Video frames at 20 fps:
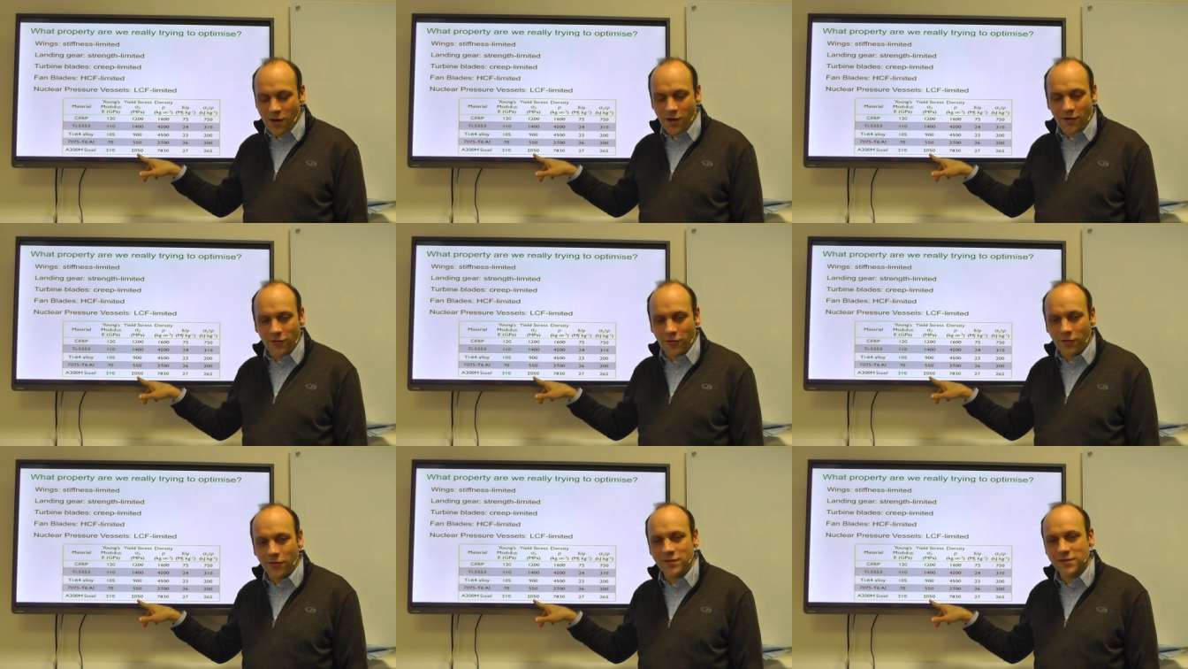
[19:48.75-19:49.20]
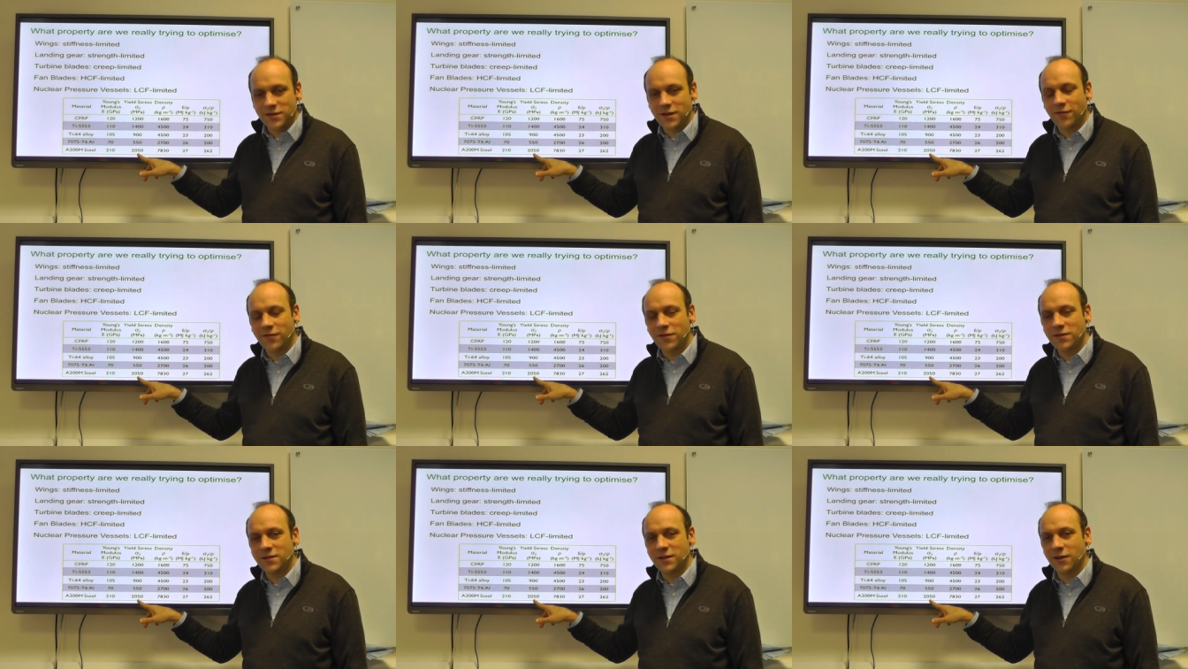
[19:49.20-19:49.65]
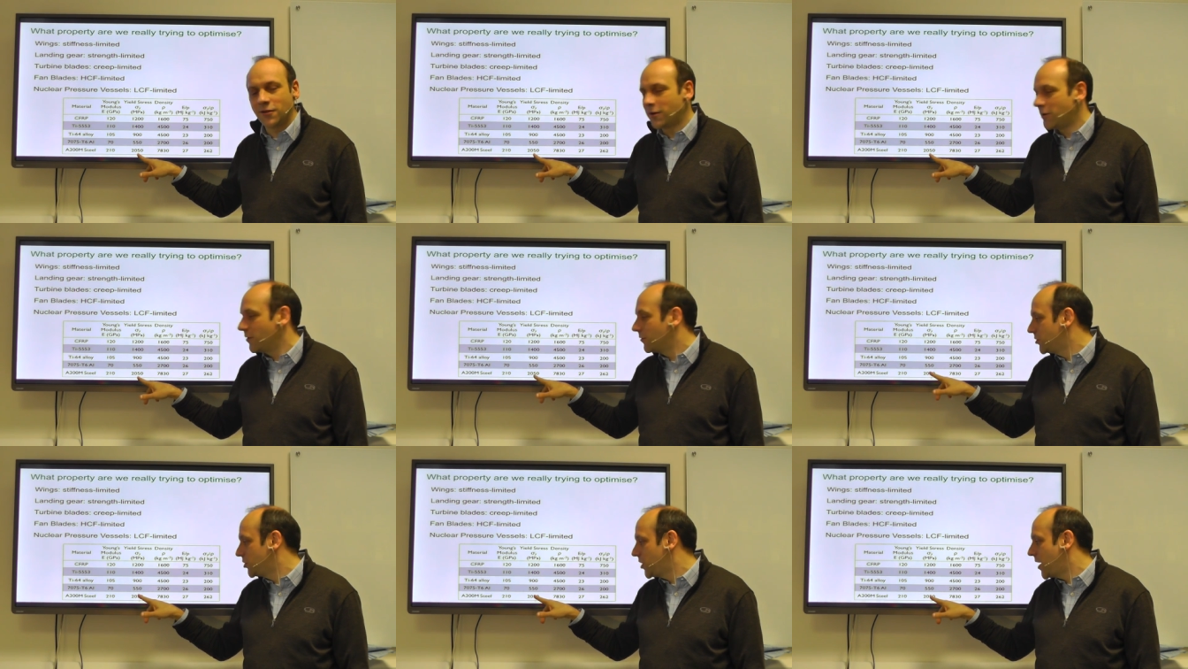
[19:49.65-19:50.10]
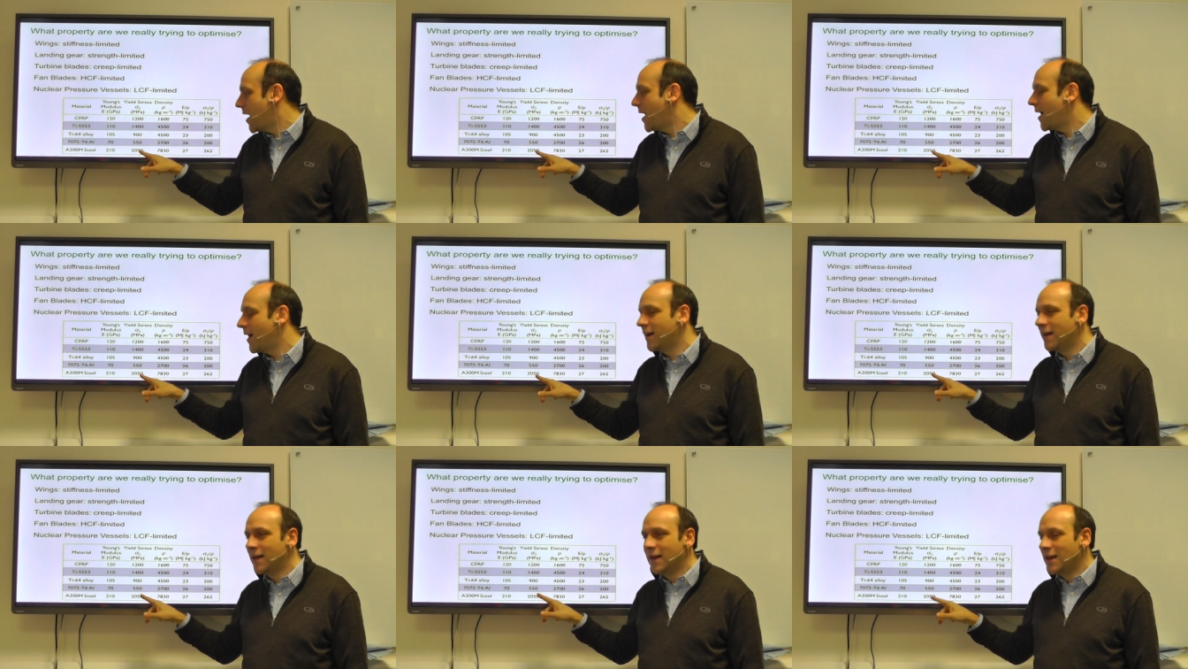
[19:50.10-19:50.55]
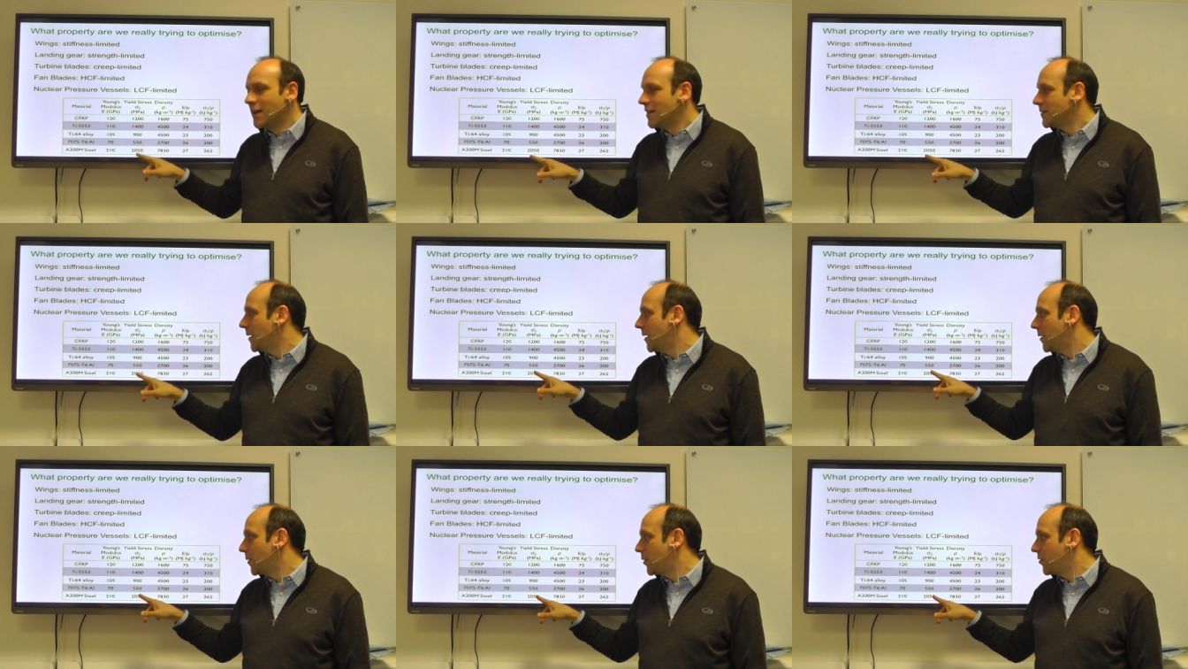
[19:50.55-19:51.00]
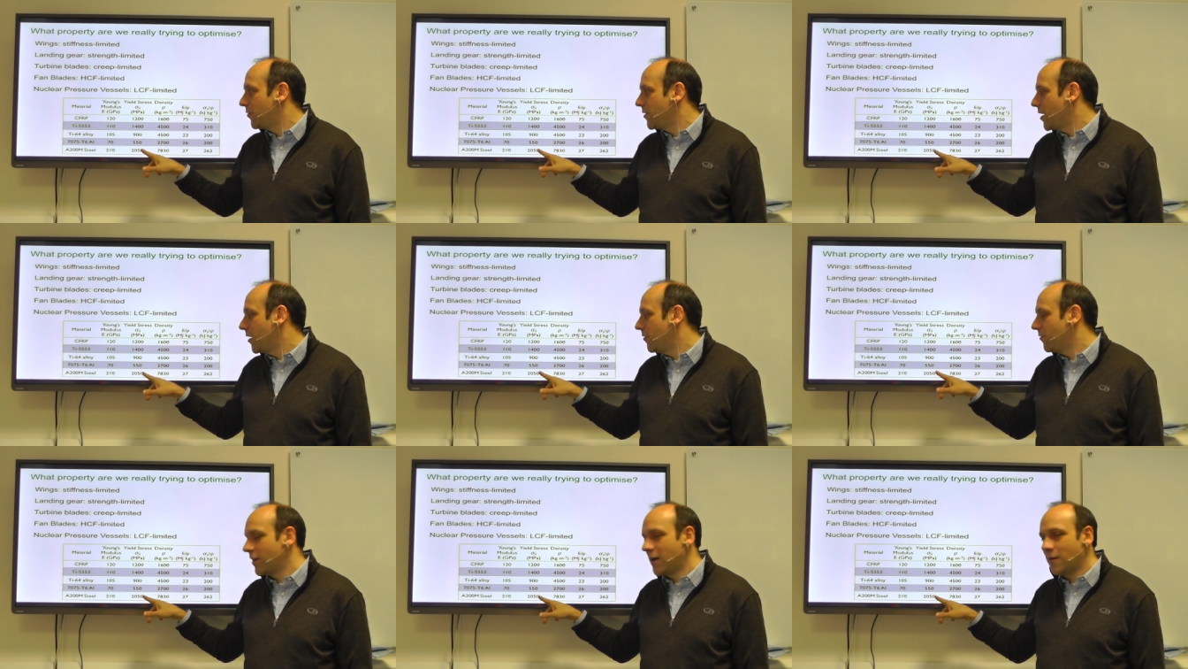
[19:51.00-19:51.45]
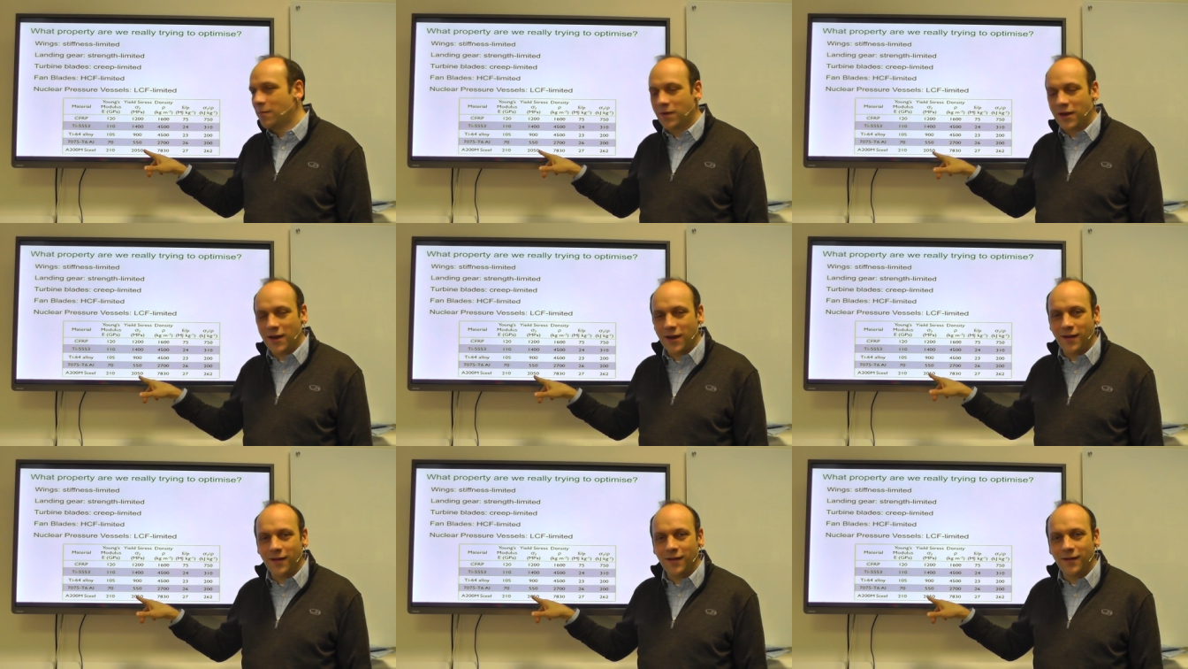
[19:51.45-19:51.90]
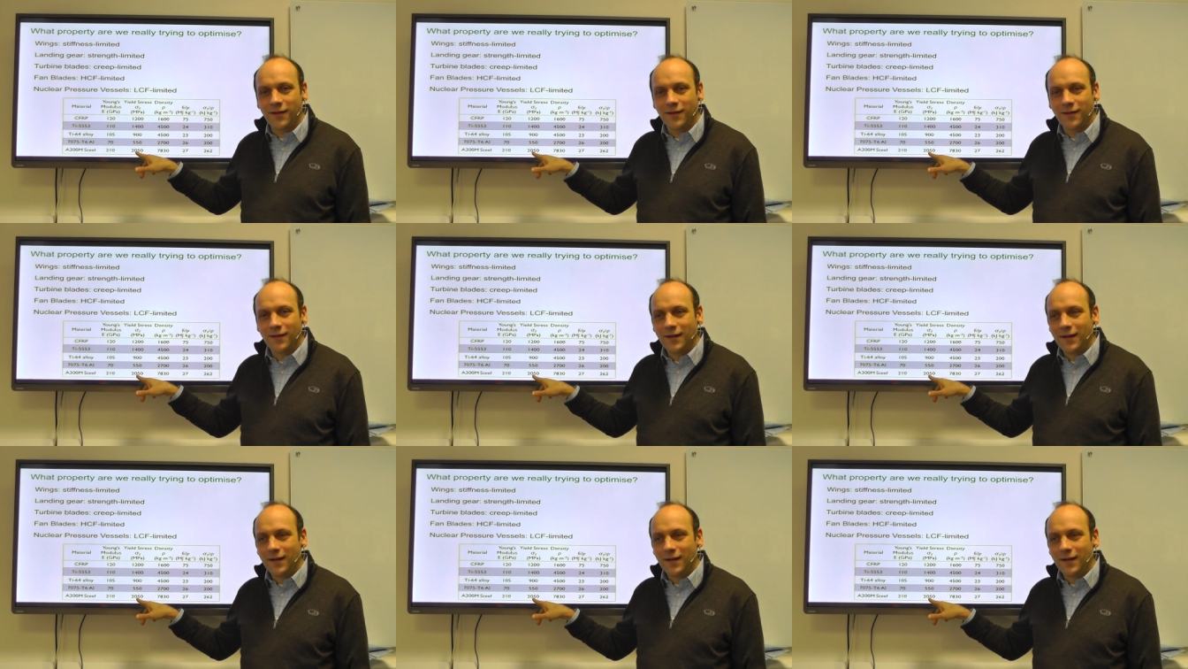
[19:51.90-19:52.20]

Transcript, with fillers: or the stuff you sell in your chair, about 300 MPa.